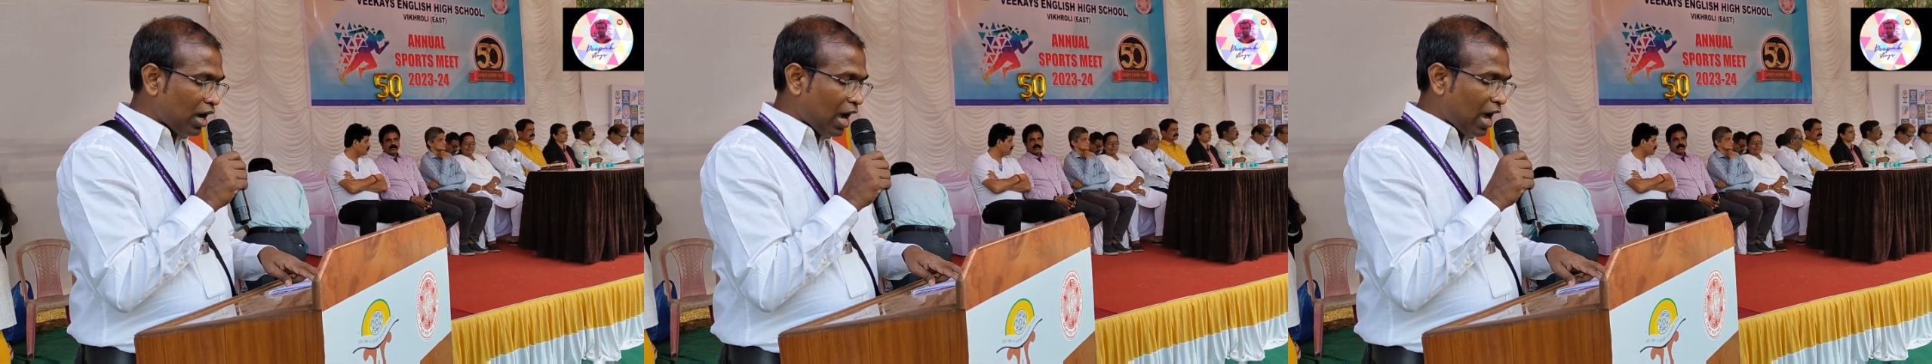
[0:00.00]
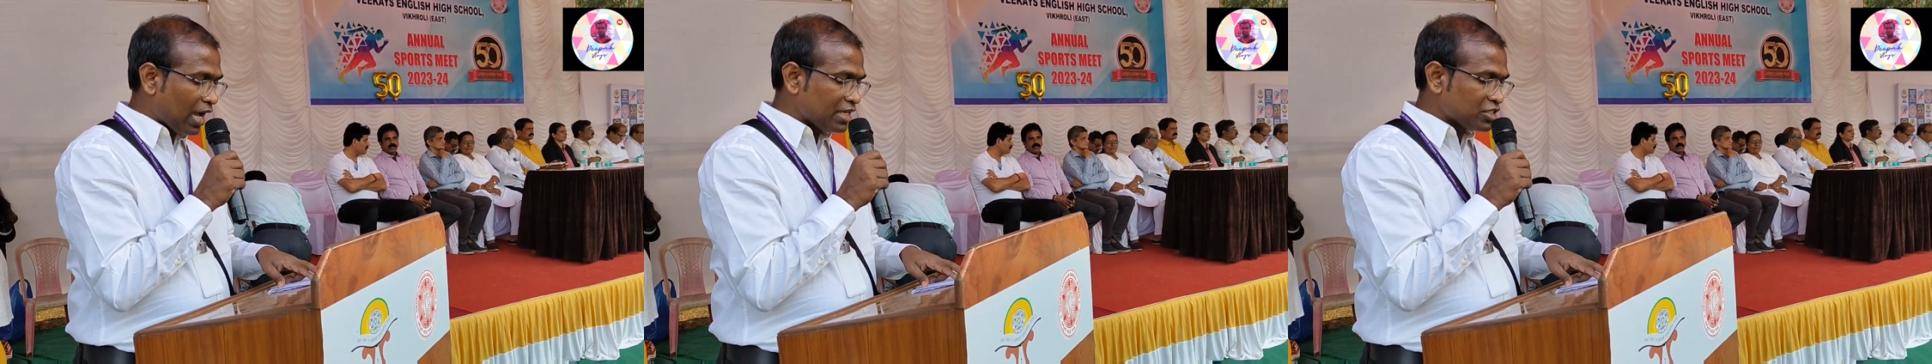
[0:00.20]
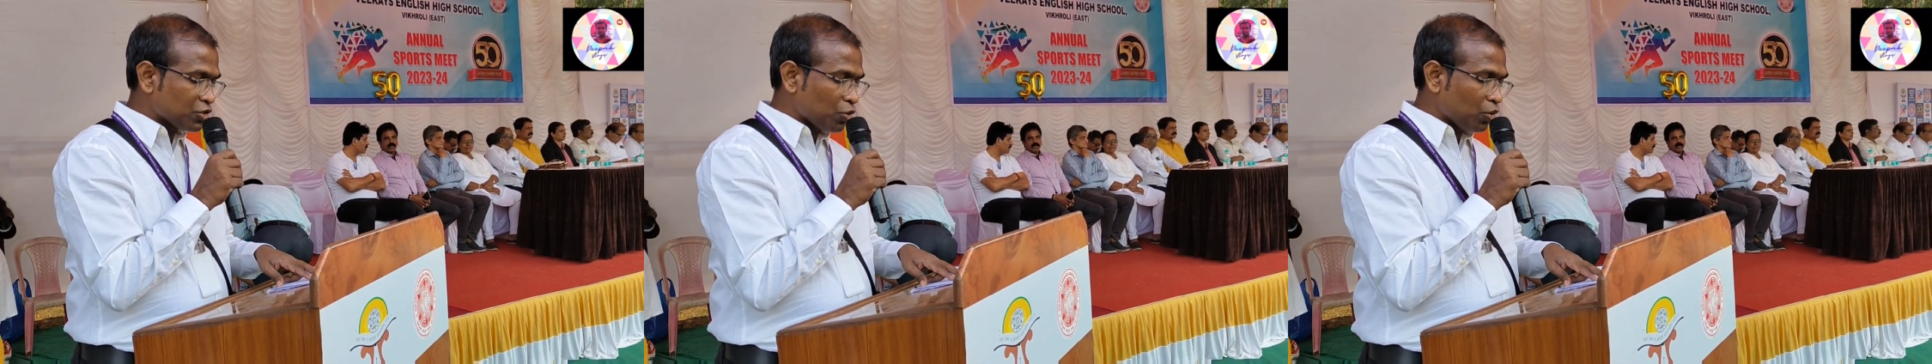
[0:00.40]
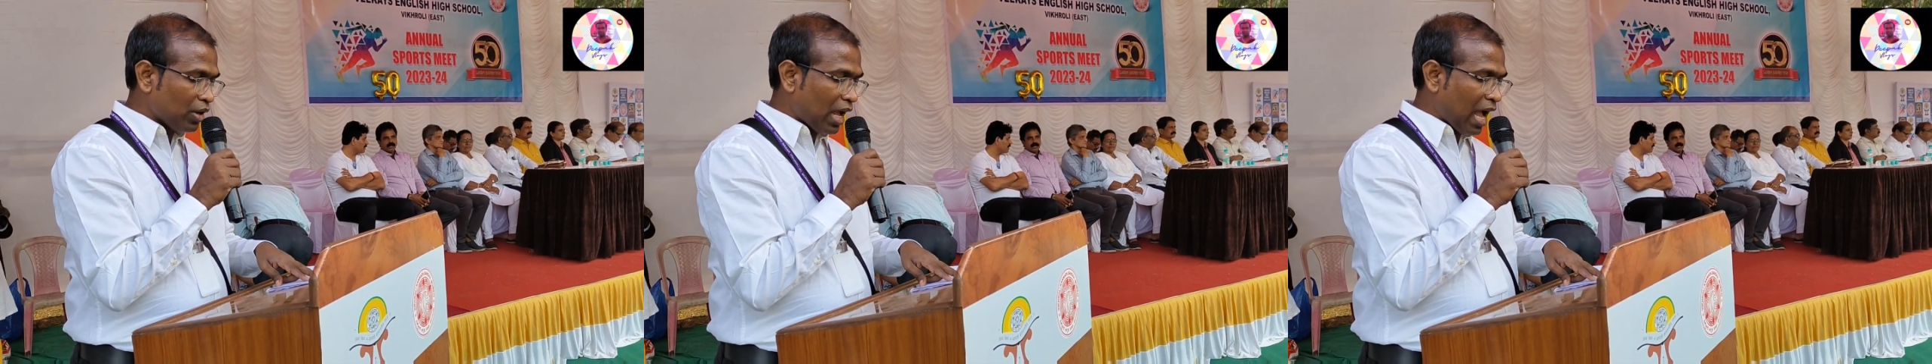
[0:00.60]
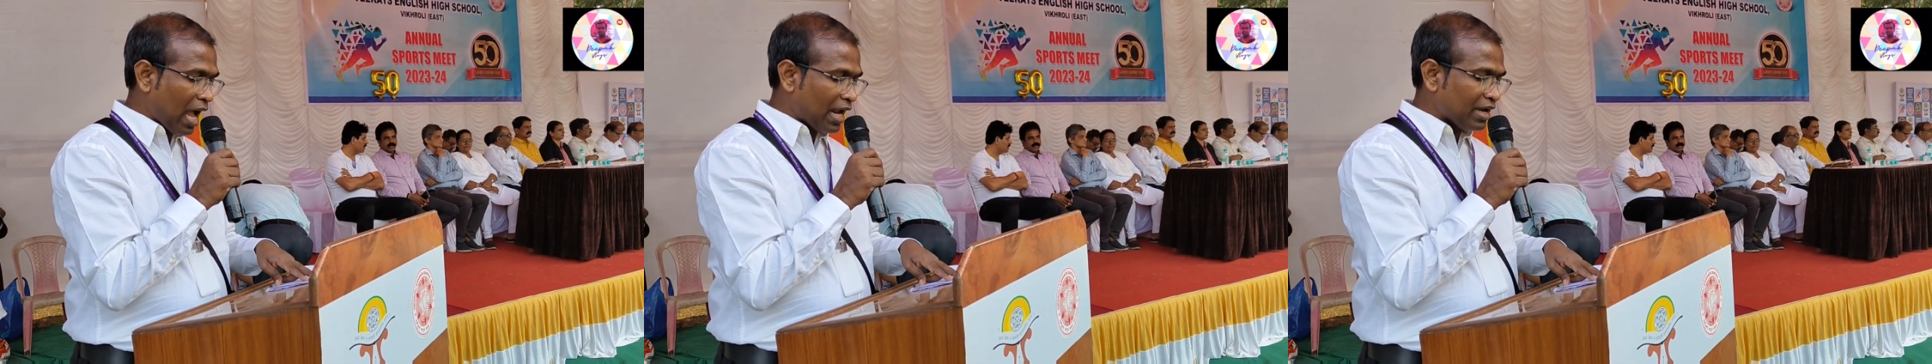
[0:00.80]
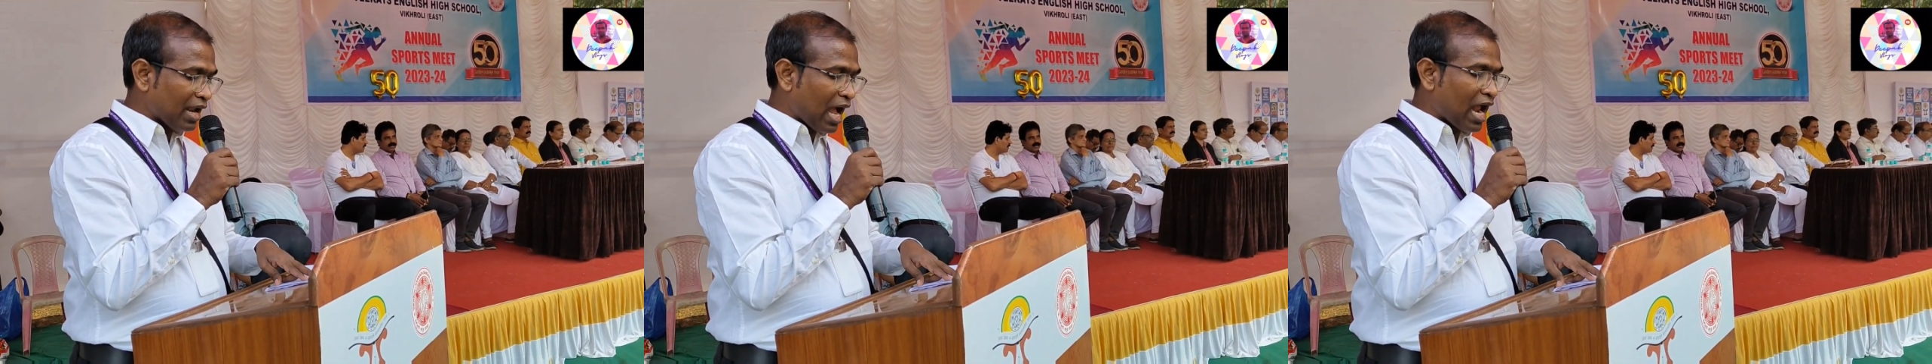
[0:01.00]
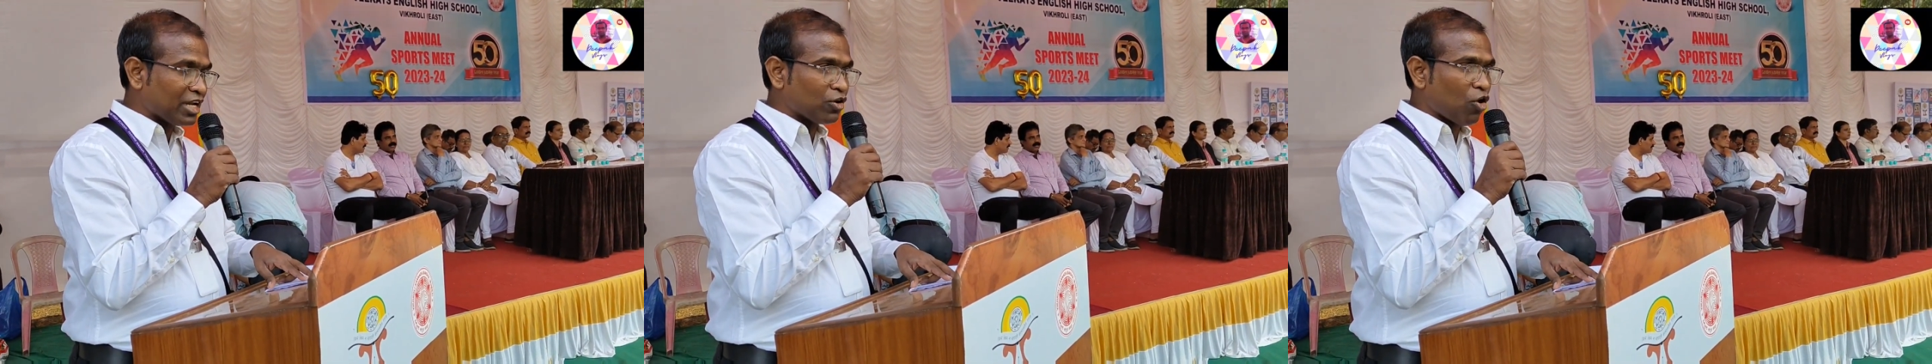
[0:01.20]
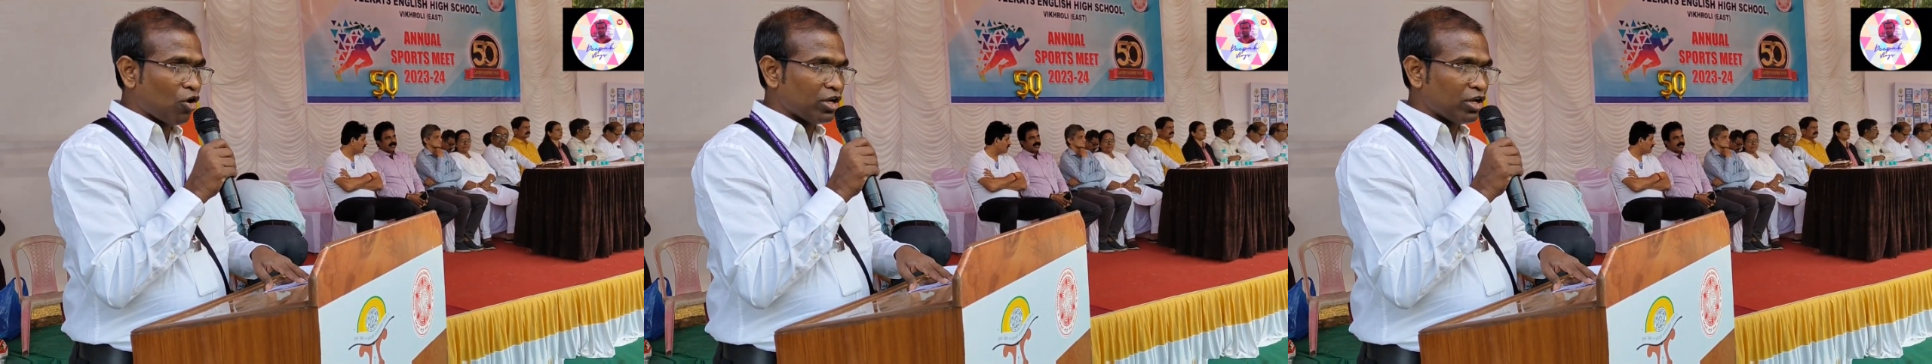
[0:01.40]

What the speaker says: high school and at